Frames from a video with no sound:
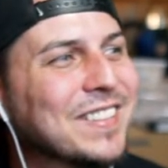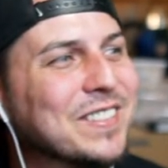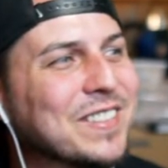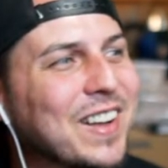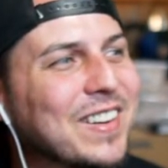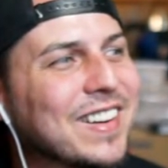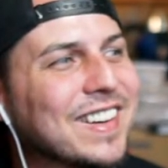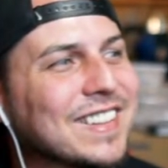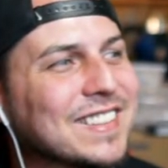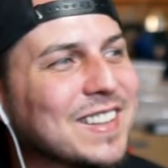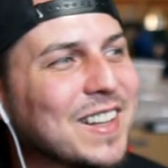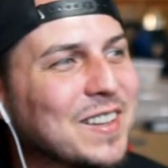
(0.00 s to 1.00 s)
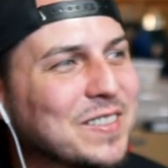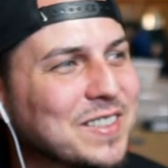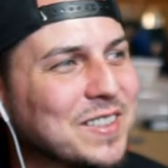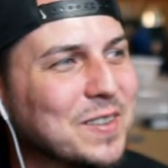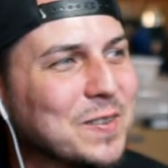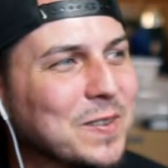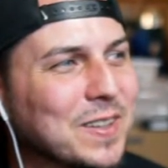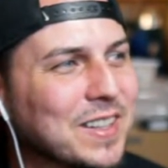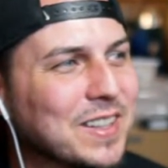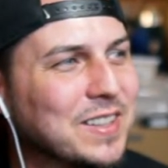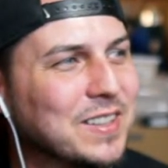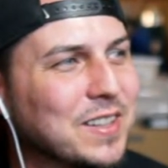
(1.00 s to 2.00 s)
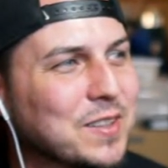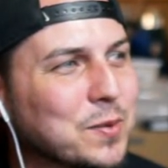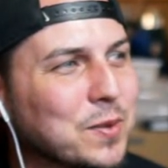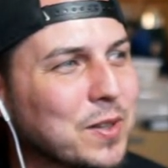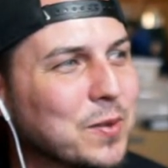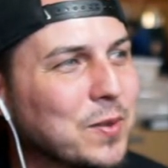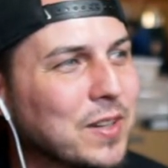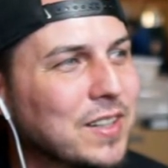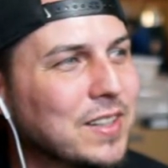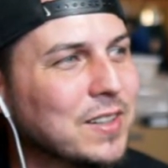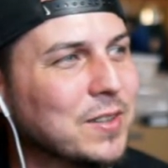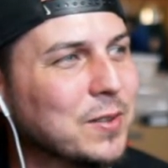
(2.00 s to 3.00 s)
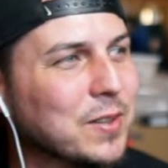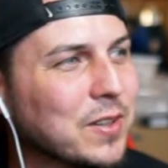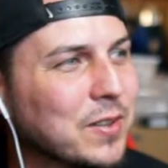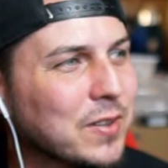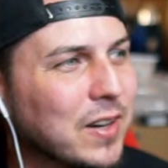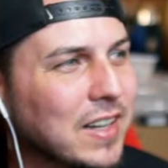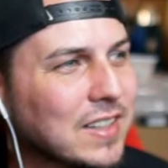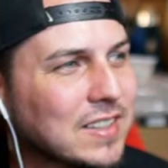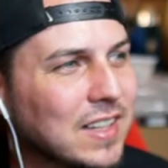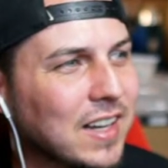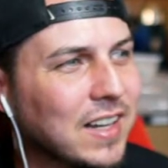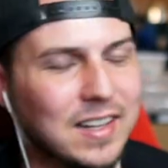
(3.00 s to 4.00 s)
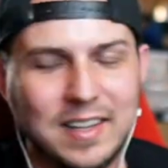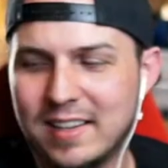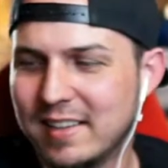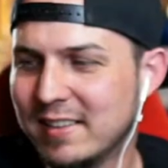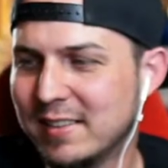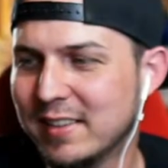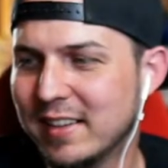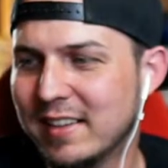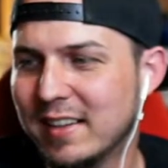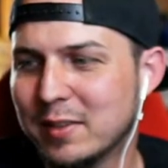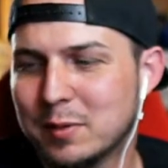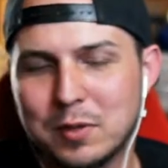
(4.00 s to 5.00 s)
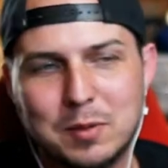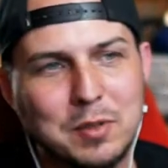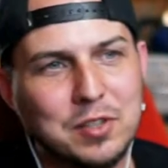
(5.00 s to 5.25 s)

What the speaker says: FlyRyde is left 1 to 21 or the right side. Hold on. I was supposed to be